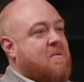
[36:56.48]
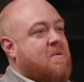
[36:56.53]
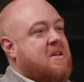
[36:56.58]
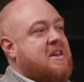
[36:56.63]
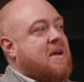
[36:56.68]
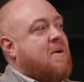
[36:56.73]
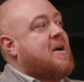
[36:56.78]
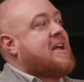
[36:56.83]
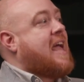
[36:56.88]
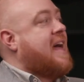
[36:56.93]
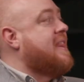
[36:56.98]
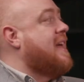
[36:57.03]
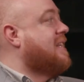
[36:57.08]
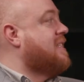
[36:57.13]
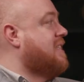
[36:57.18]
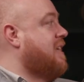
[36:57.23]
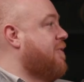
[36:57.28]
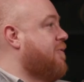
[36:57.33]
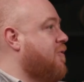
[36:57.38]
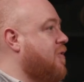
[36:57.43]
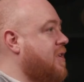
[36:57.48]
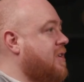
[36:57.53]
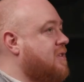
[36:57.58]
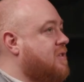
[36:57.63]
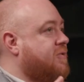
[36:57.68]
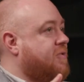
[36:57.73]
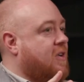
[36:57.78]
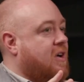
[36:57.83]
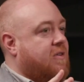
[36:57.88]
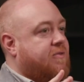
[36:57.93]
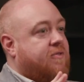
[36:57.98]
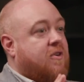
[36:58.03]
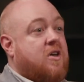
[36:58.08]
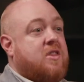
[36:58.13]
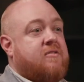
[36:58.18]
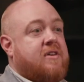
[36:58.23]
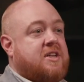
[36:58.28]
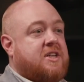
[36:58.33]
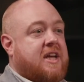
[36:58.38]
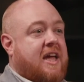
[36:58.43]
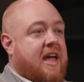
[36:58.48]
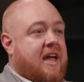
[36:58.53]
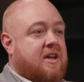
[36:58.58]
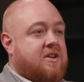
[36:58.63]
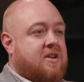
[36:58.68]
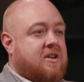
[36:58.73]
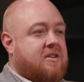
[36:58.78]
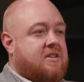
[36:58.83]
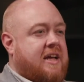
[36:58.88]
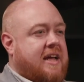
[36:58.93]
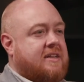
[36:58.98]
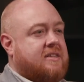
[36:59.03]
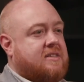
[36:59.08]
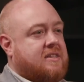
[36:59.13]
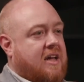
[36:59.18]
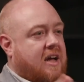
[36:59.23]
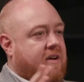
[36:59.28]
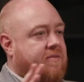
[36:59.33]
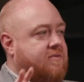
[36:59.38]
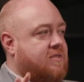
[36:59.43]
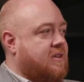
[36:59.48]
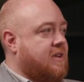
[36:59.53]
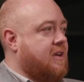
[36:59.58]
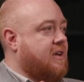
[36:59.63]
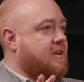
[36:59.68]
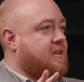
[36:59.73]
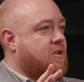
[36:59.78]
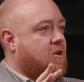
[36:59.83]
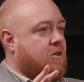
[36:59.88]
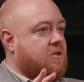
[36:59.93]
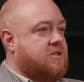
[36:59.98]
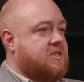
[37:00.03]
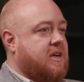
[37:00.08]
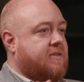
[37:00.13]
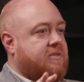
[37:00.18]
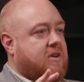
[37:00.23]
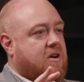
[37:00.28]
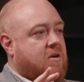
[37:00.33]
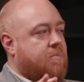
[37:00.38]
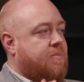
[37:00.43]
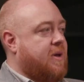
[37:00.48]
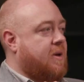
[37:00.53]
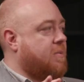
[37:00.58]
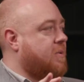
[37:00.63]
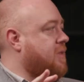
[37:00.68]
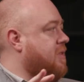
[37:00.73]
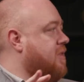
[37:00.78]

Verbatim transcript: um, now I get that's different for further education. Tends to have to colleges have to compete